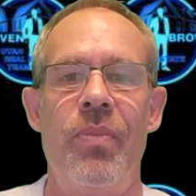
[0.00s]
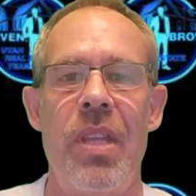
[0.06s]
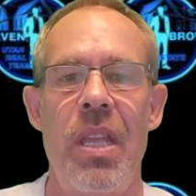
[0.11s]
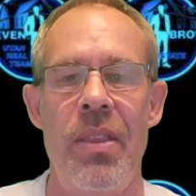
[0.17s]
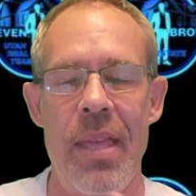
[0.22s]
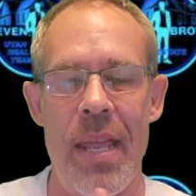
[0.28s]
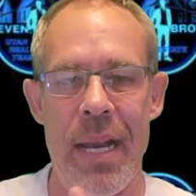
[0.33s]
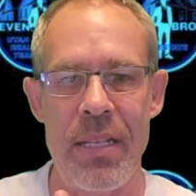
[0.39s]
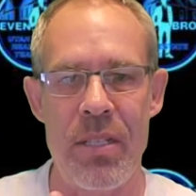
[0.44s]

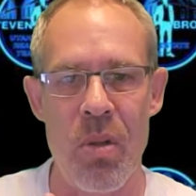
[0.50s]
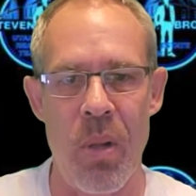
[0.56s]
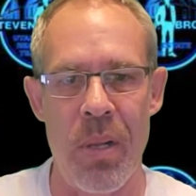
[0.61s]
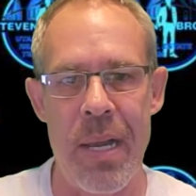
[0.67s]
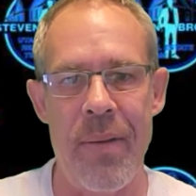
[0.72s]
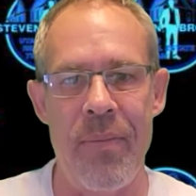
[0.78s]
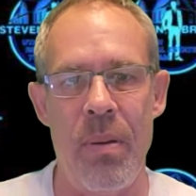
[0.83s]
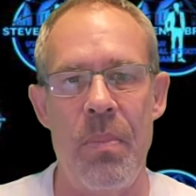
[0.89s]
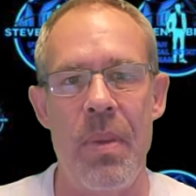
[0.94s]
And then I told
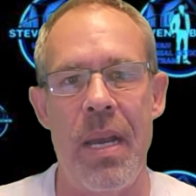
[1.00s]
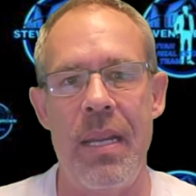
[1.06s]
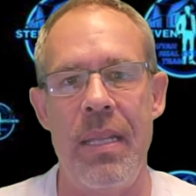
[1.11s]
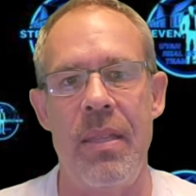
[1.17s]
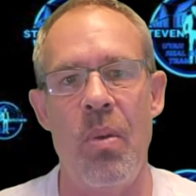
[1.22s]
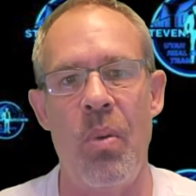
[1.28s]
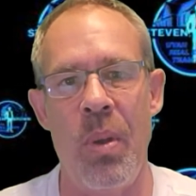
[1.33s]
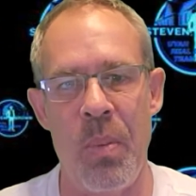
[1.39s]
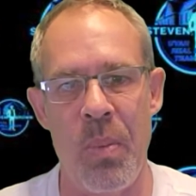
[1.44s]
everybody
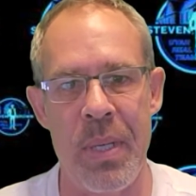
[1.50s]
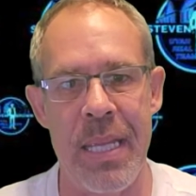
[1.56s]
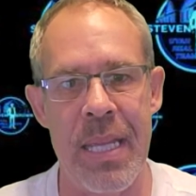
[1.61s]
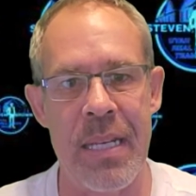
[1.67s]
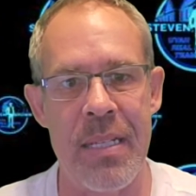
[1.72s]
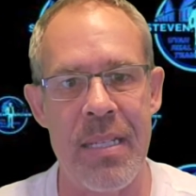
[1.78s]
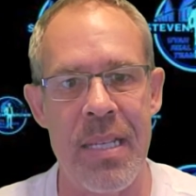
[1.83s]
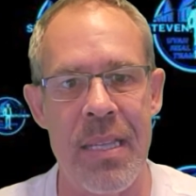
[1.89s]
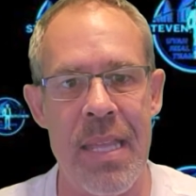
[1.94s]
that we would
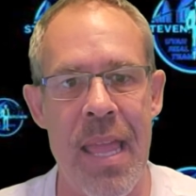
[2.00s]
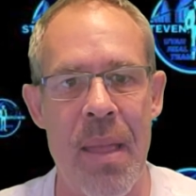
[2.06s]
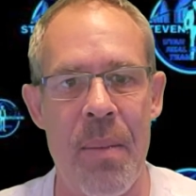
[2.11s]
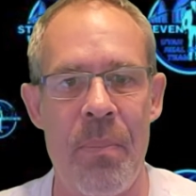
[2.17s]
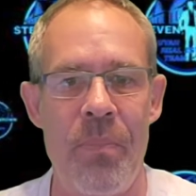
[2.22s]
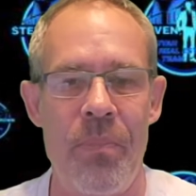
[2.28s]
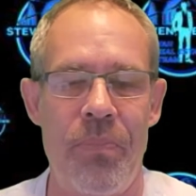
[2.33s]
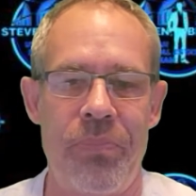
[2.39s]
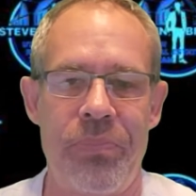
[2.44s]
get to
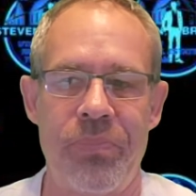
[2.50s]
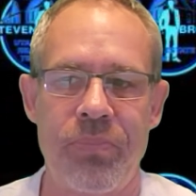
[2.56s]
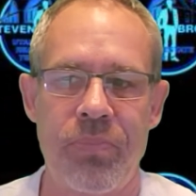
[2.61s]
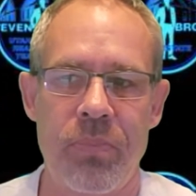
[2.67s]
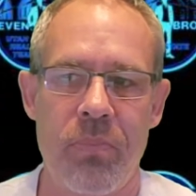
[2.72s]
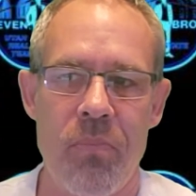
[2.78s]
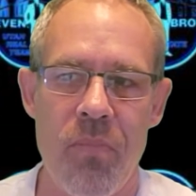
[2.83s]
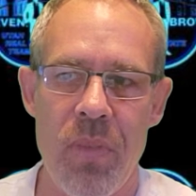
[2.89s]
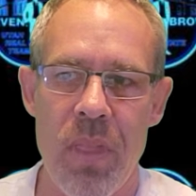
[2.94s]
them
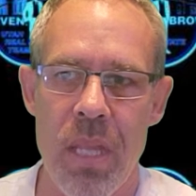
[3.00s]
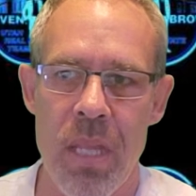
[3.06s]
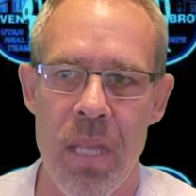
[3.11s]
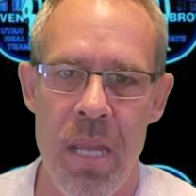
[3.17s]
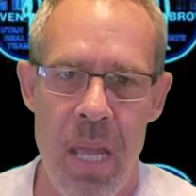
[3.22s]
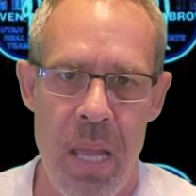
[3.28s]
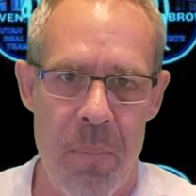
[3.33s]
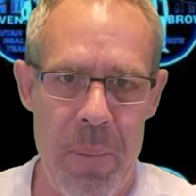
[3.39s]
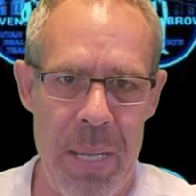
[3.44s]

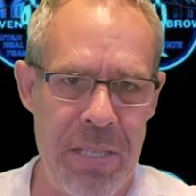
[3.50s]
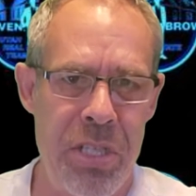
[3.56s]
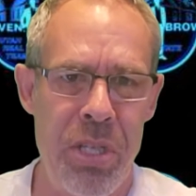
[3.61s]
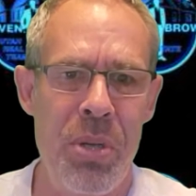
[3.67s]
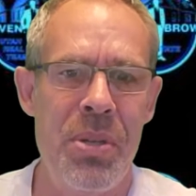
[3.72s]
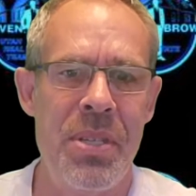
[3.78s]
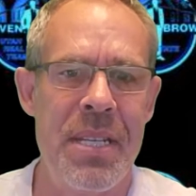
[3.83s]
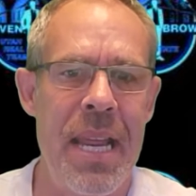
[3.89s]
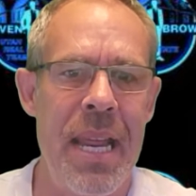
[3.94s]
by
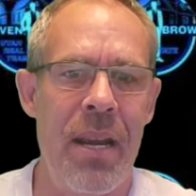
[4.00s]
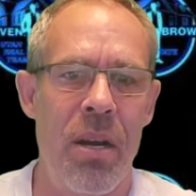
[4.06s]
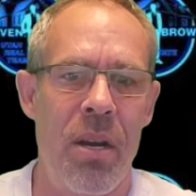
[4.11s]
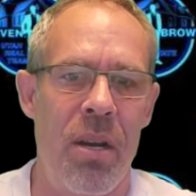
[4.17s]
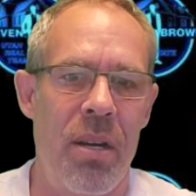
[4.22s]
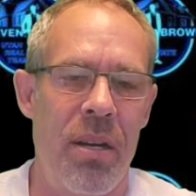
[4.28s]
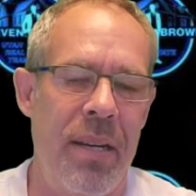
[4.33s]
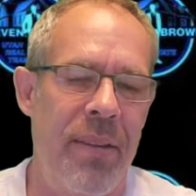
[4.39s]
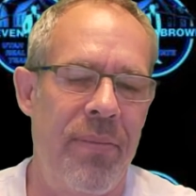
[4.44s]
Tuesday,
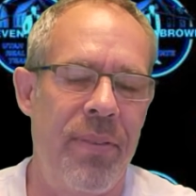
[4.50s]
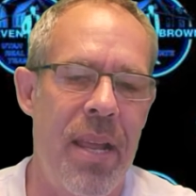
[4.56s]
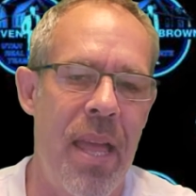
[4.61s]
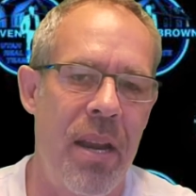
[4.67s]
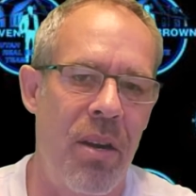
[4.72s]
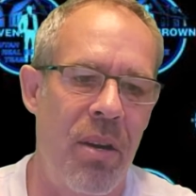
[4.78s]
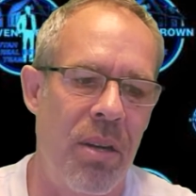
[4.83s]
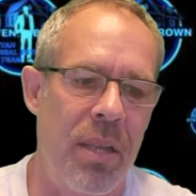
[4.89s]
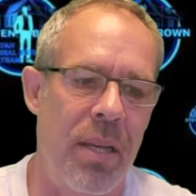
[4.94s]
or if
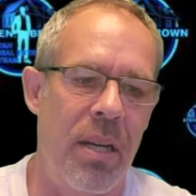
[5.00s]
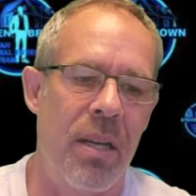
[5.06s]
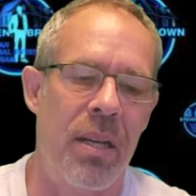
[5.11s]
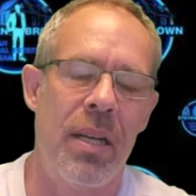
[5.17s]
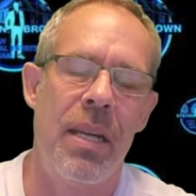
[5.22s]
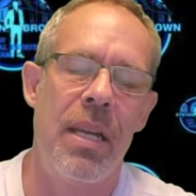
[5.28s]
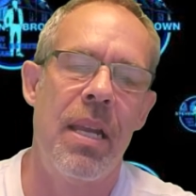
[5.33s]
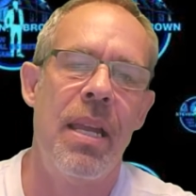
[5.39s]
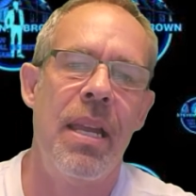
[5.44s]
not earlier.
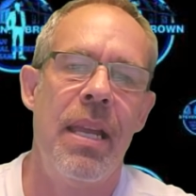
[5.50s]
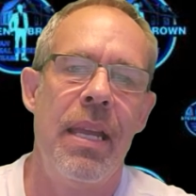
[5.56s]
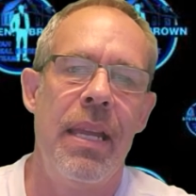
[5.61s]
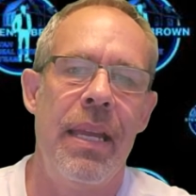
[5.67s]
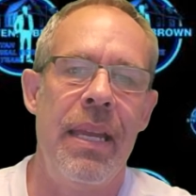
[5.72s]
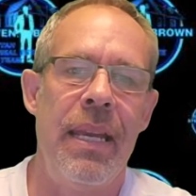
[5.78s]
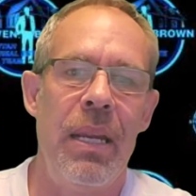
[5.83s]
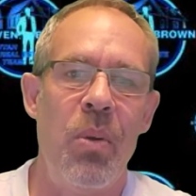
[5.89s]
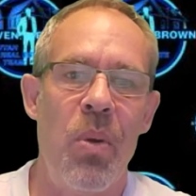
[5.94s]

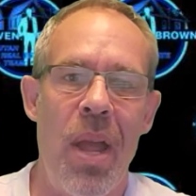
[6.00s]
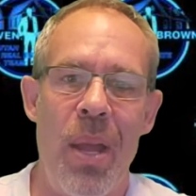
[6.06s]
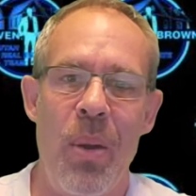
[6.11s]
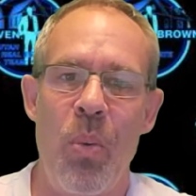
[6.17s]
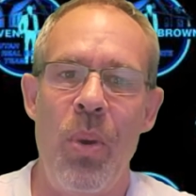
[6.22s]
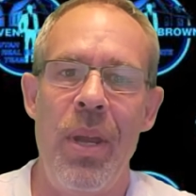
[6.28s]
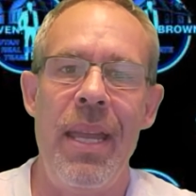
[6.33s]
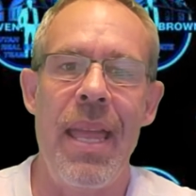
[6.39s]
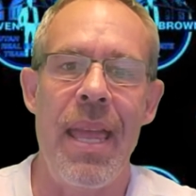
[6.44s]
Anyway,
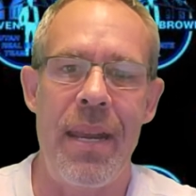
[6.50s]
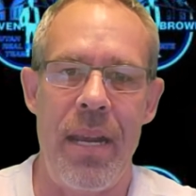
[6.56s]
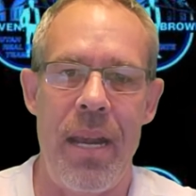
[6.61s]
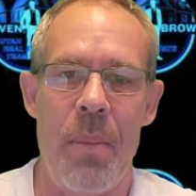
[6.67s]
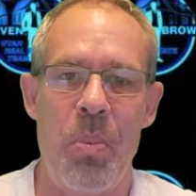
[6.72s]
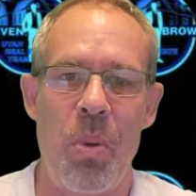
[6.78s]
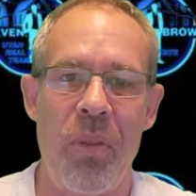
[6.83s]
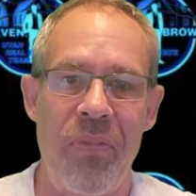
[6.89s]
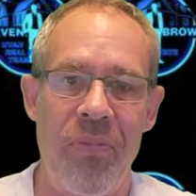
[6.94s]
we ended
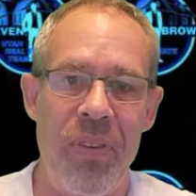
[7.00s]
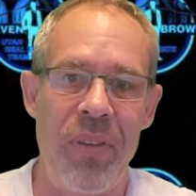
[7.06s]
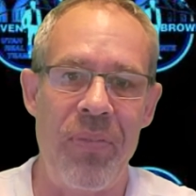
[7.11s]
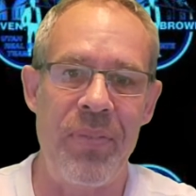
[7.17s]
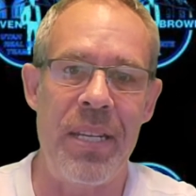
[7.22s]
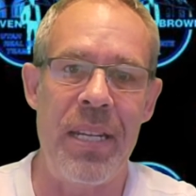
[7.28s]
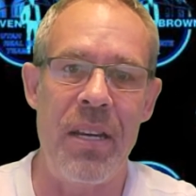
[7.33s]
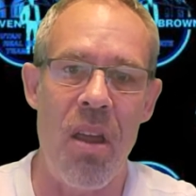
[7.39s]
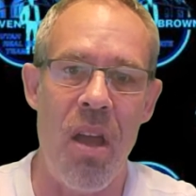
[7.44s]
up with
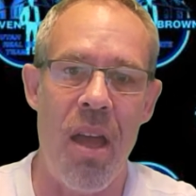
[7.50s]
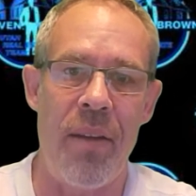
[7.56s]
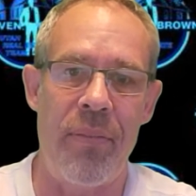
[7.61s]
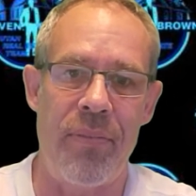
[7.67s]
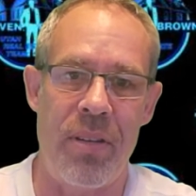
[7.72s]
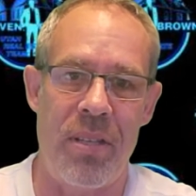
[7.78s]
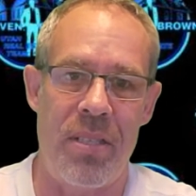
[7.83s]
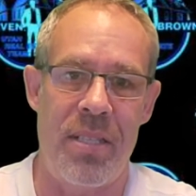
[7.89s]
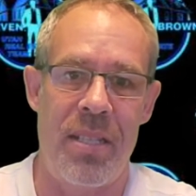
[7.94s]
15
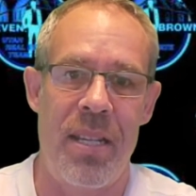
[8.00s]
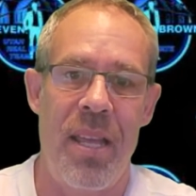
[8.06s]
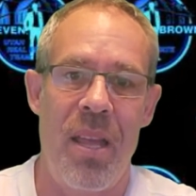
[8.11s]
offers.